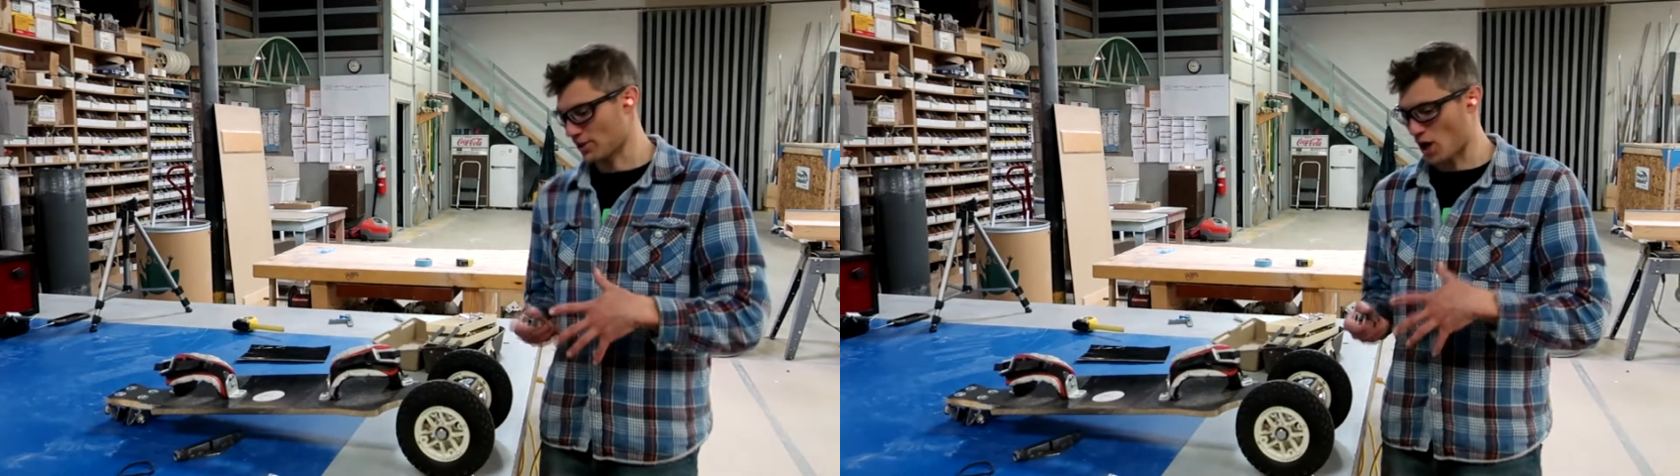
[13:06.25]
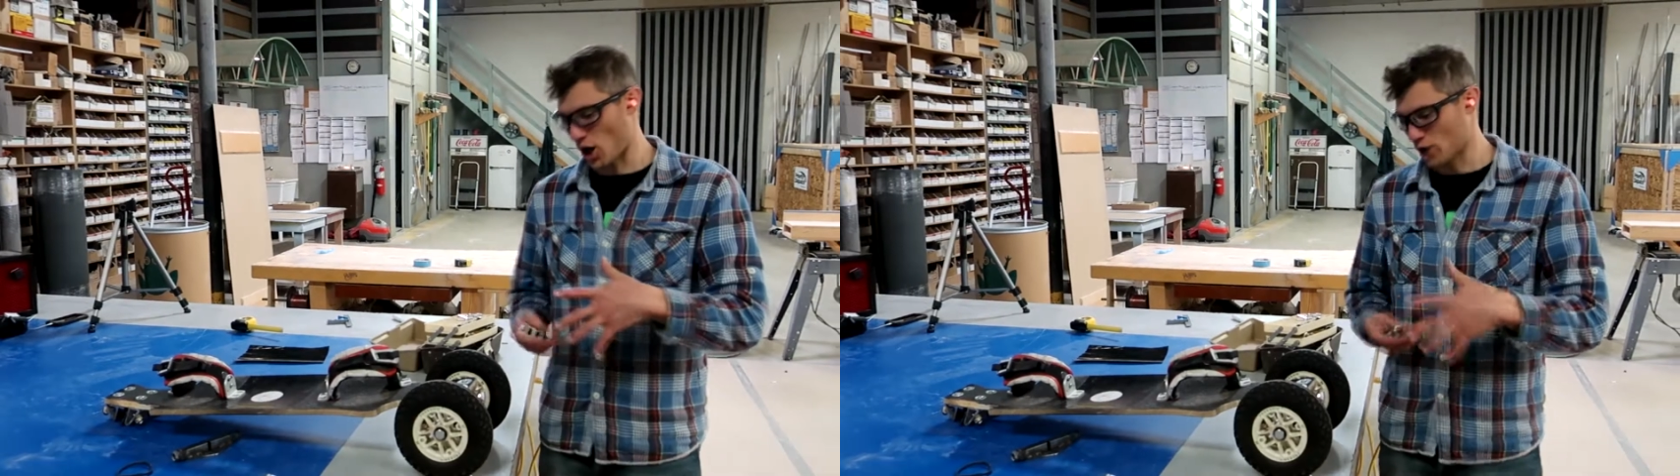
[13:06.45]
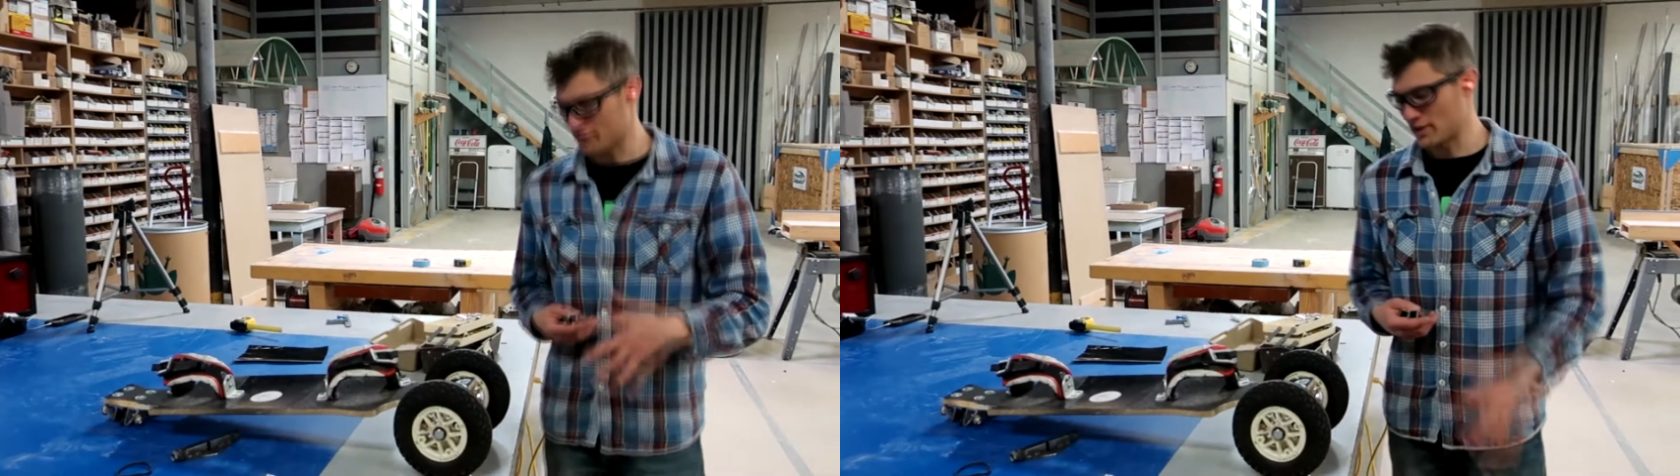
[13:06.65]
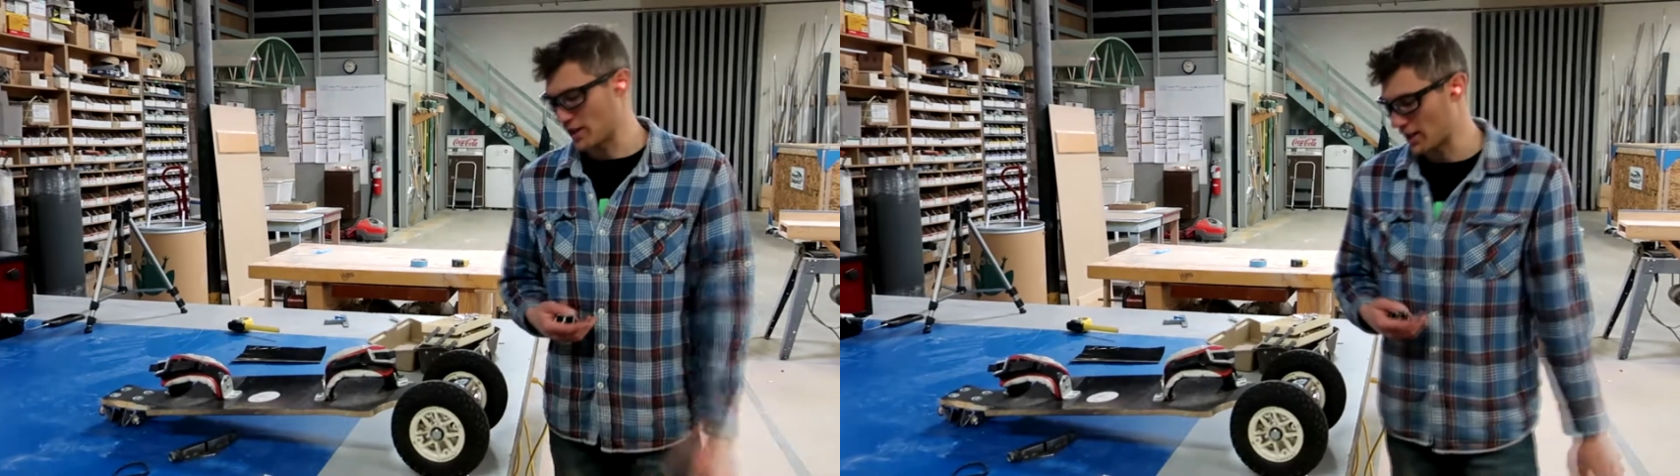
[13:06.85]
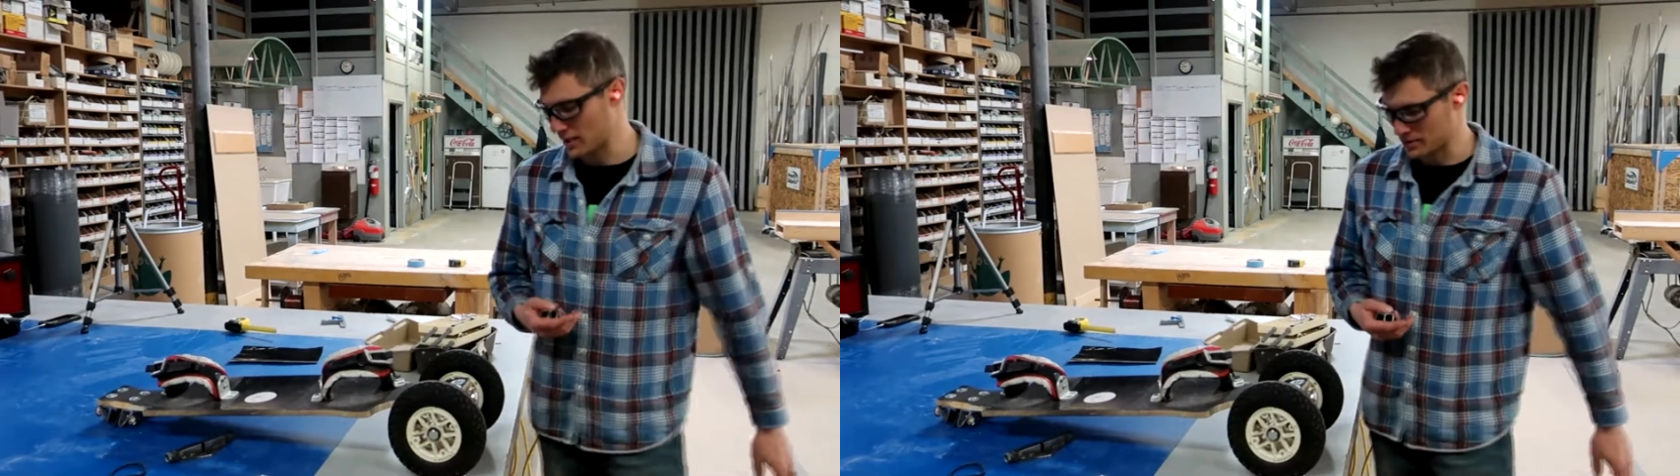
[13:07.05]

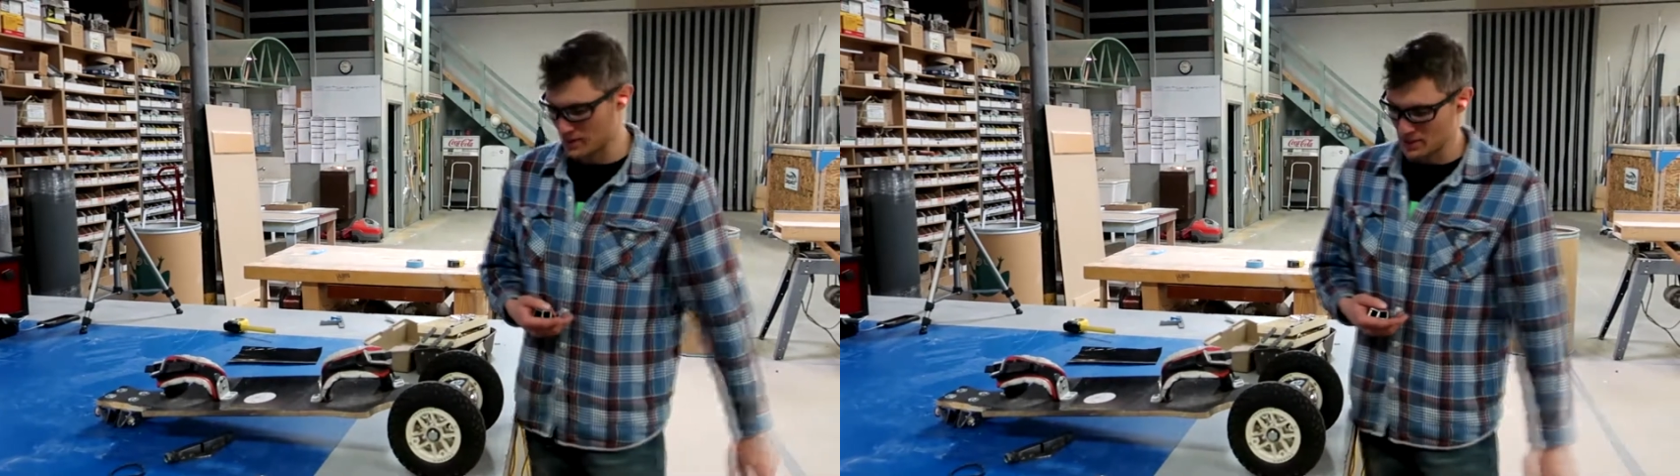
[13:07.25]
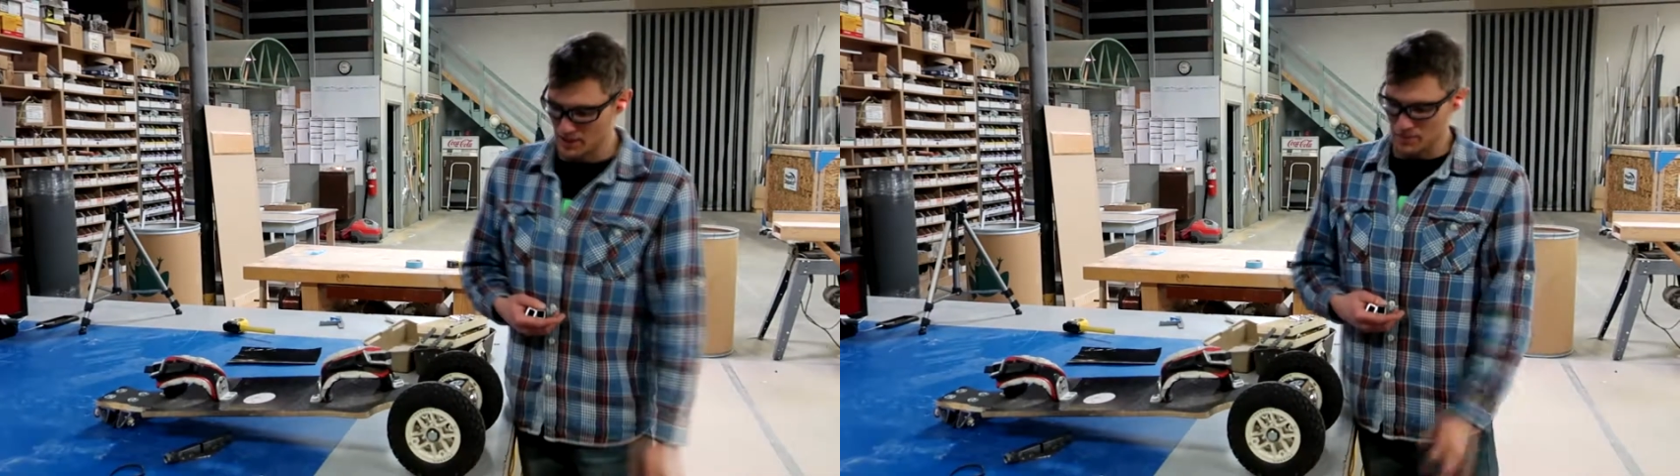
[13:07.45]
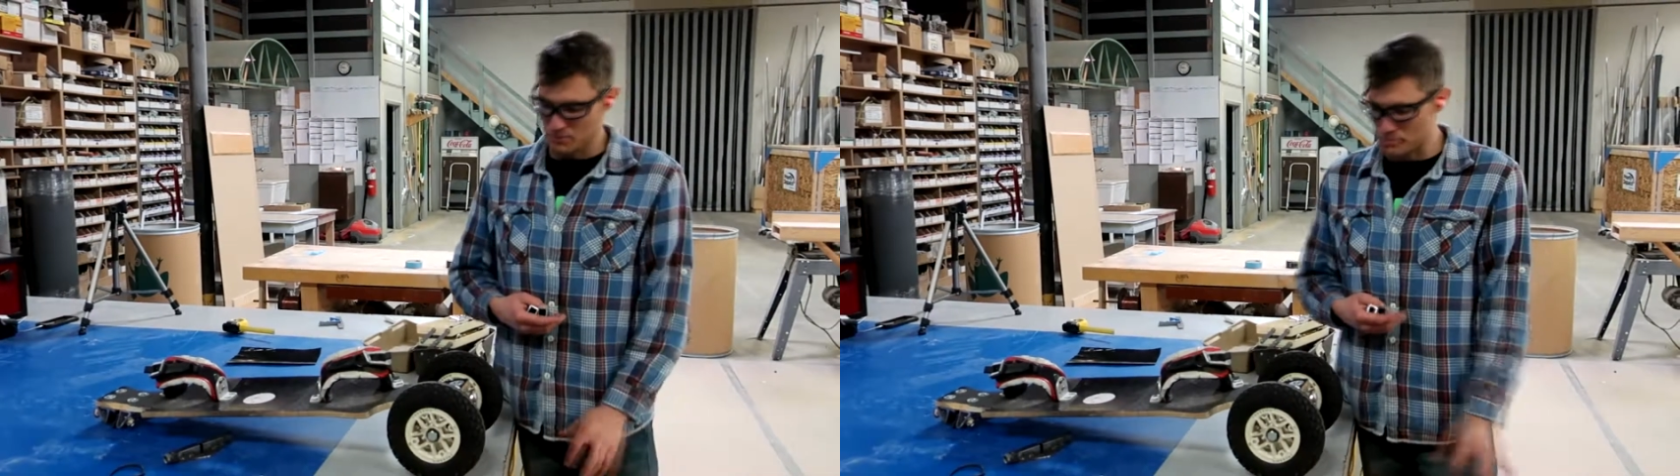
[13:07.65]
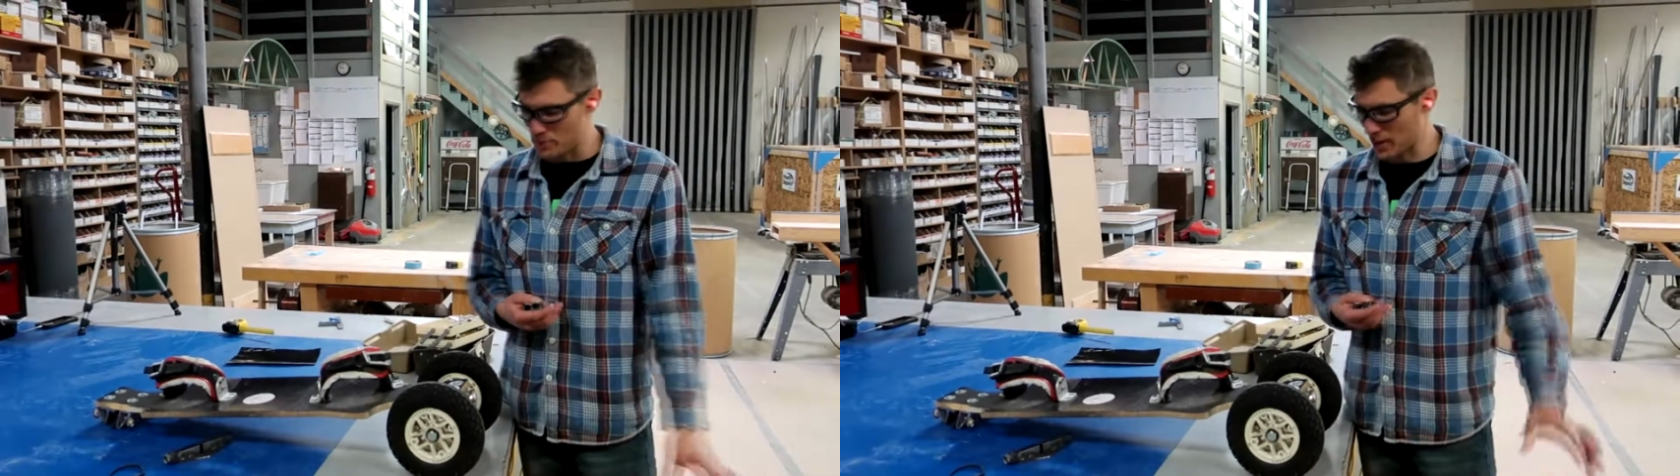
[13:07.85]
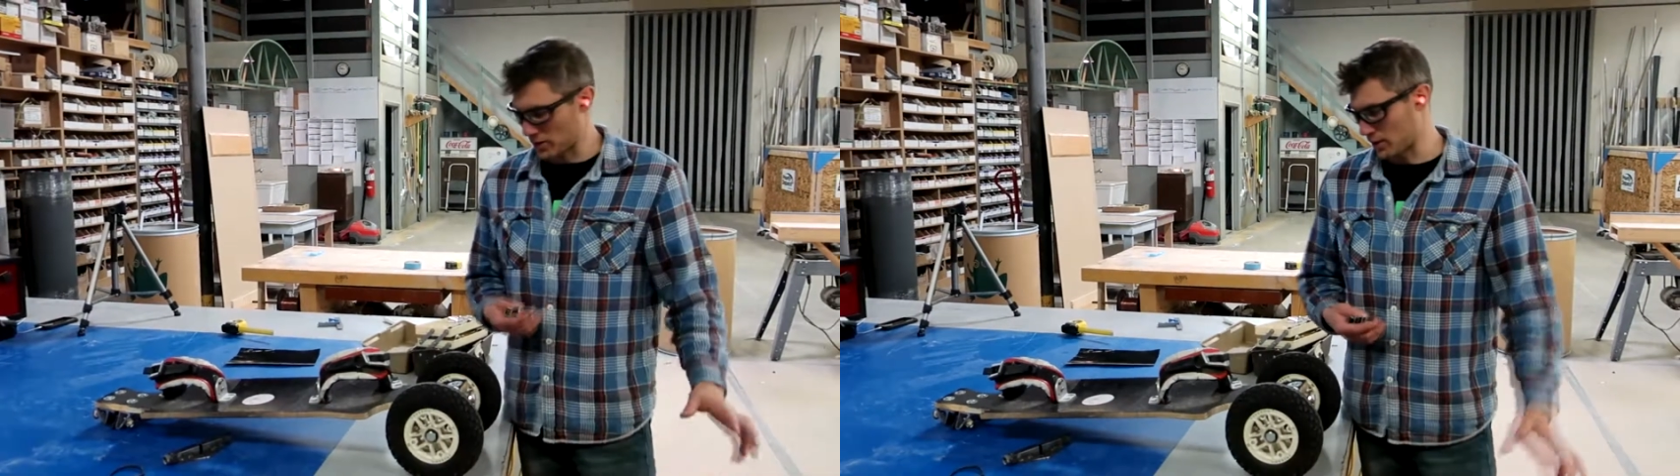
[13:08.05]
carving and
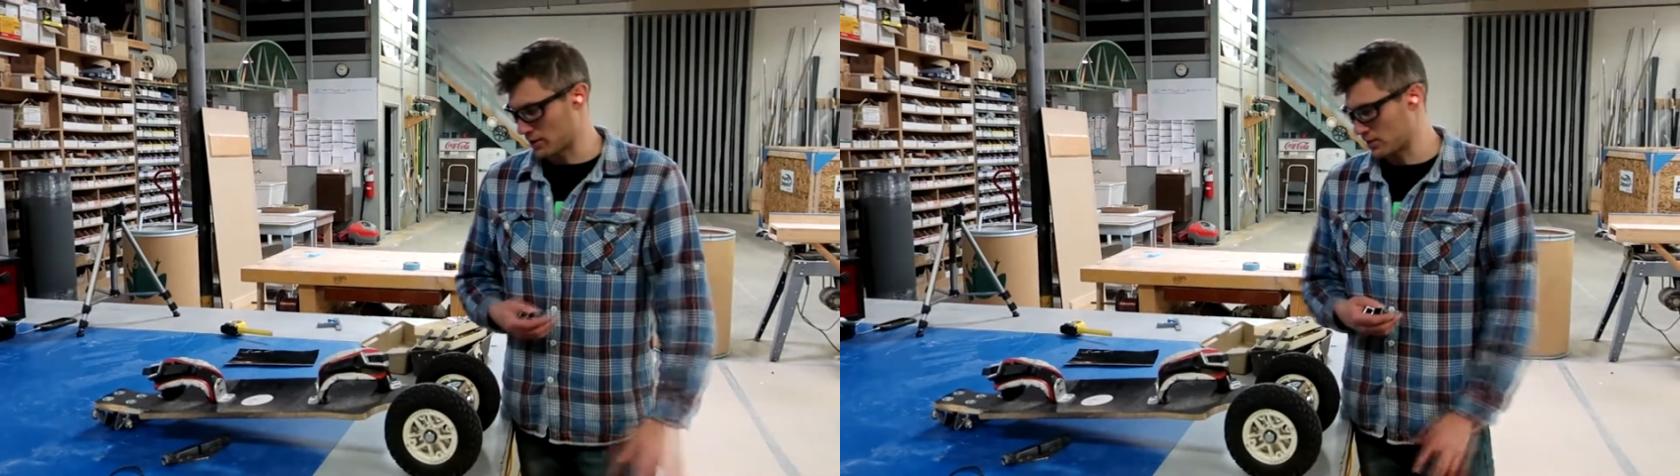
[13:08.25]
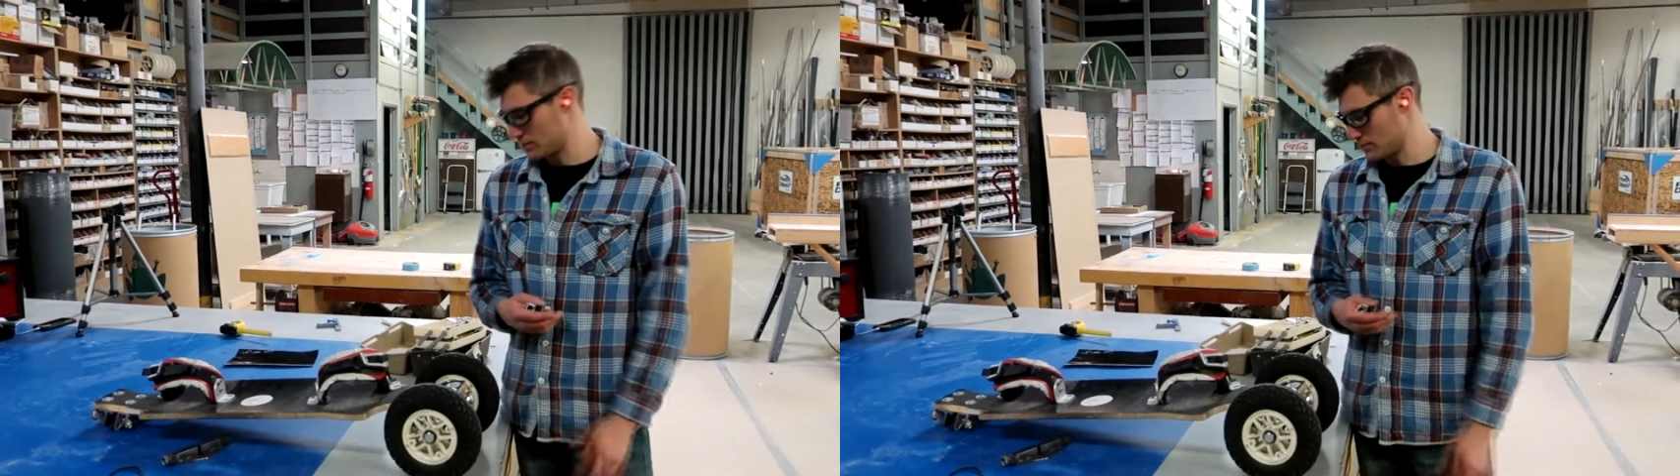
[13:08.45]
better